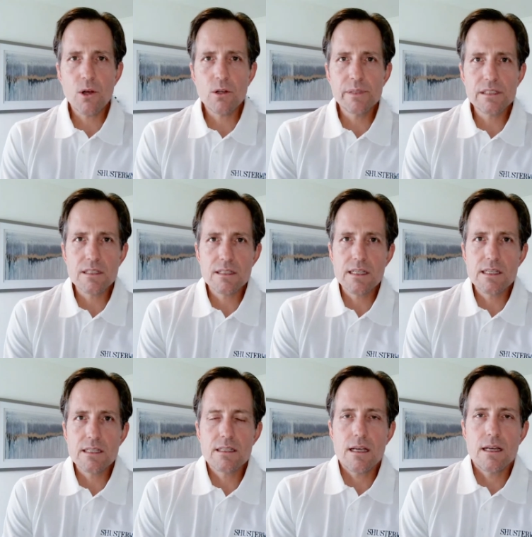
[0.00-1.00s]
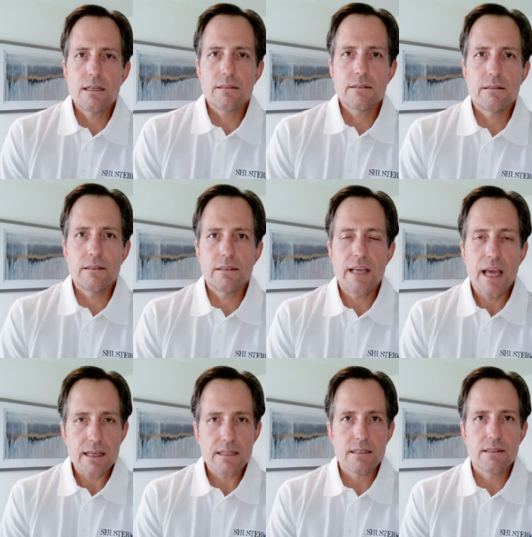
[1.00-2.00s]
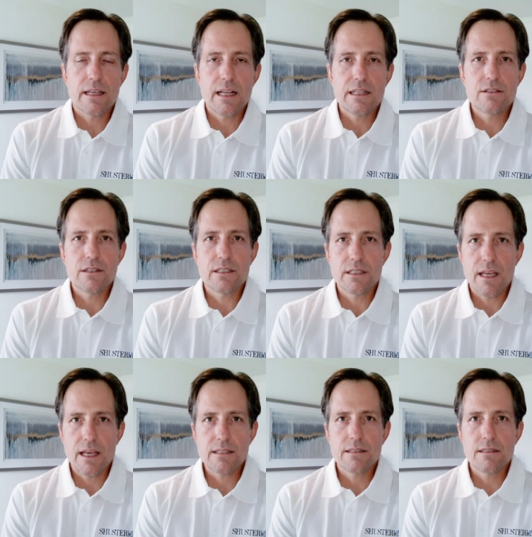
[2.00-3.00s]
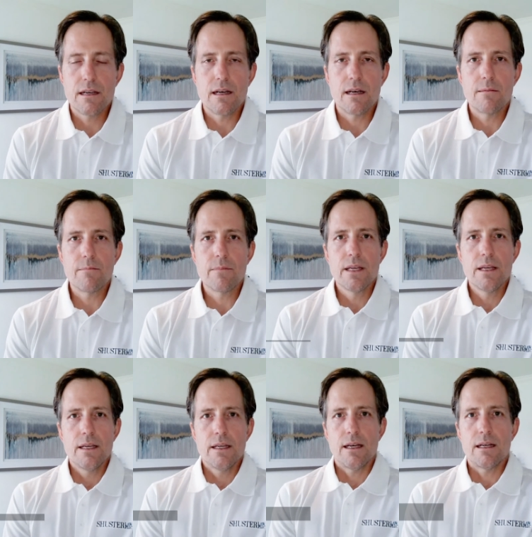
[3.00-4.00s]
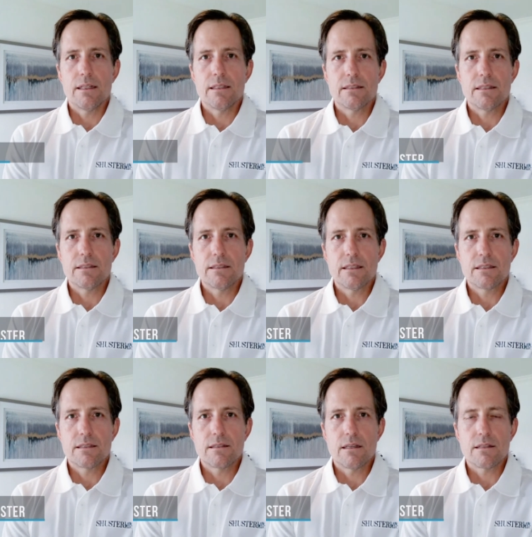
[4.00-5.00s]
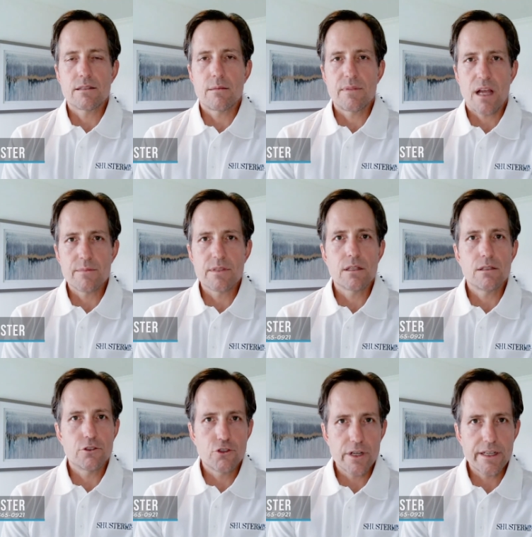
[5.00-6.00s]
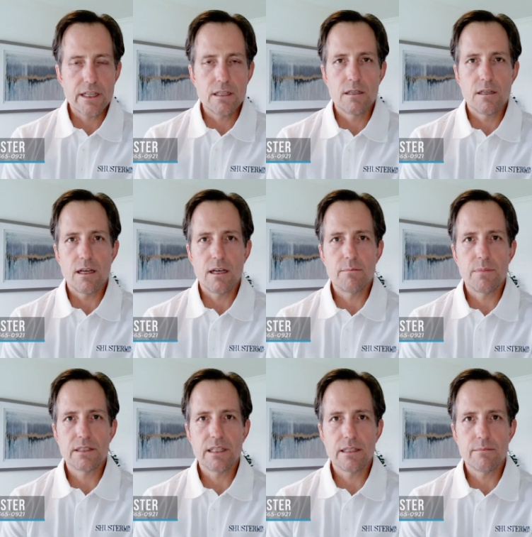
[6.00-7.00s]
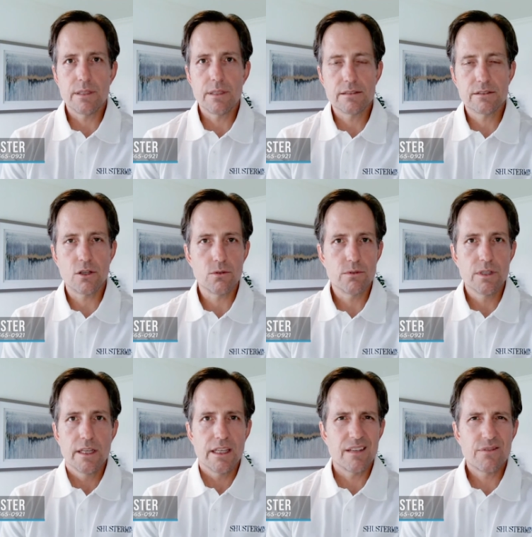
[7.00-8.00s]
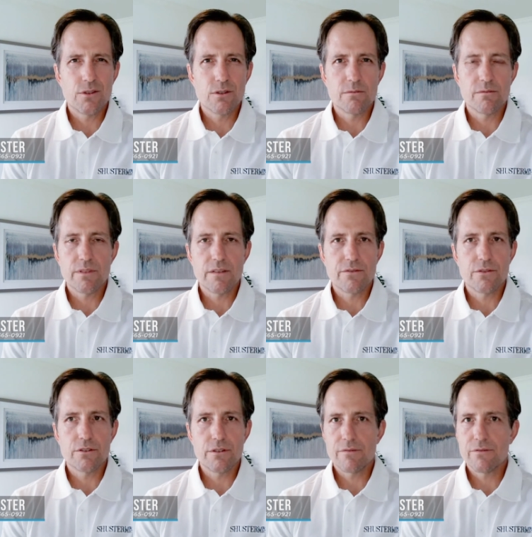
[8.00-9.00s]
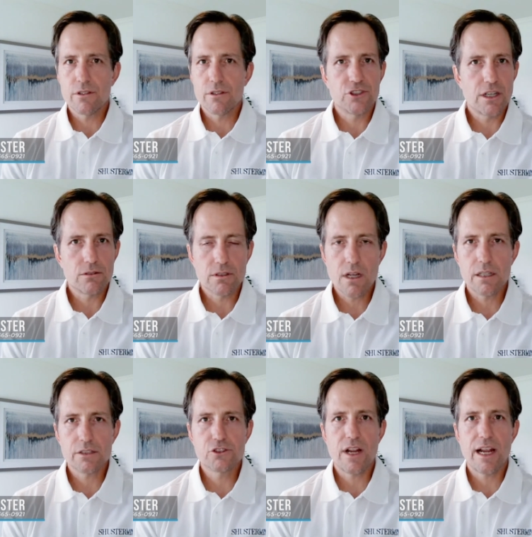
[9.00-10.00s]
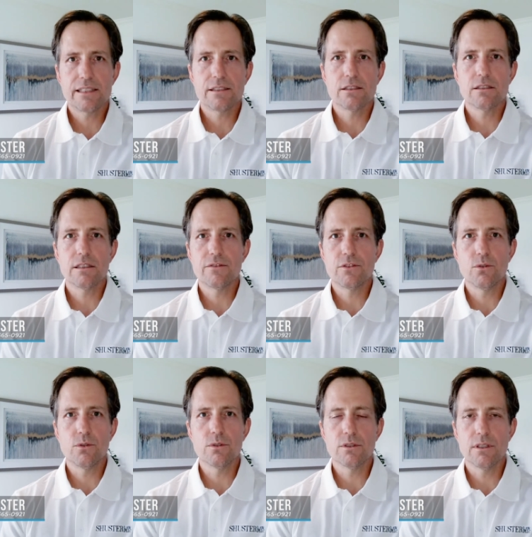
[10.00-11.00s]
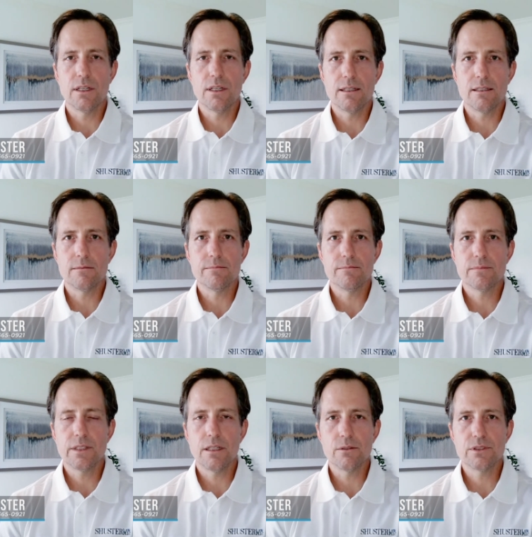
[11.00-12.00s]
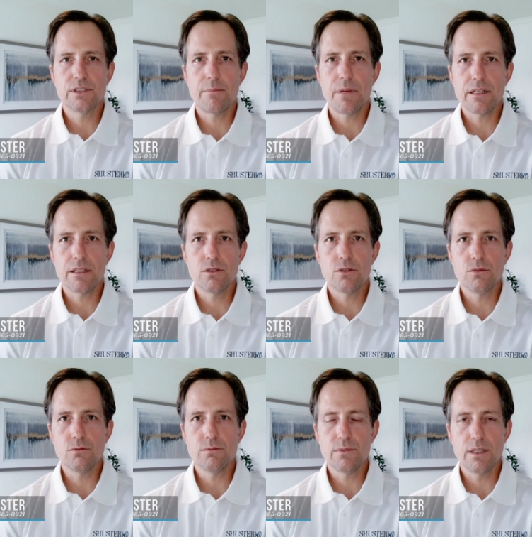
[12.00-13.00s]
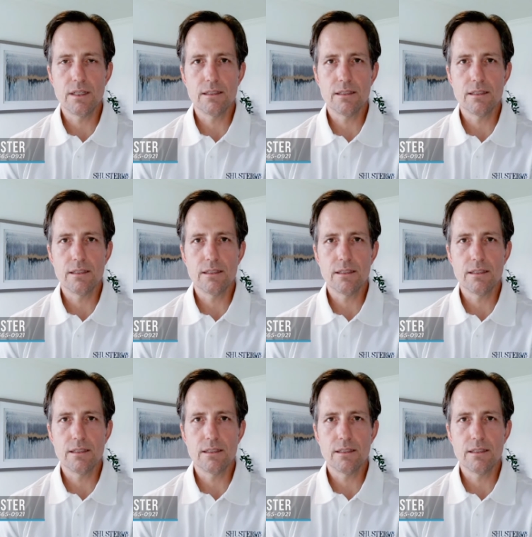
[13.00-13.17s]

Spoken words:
small businesses, yes. The answer is yes. It's sometimes a little tricky, but if you're a general contractor, if you're somebody who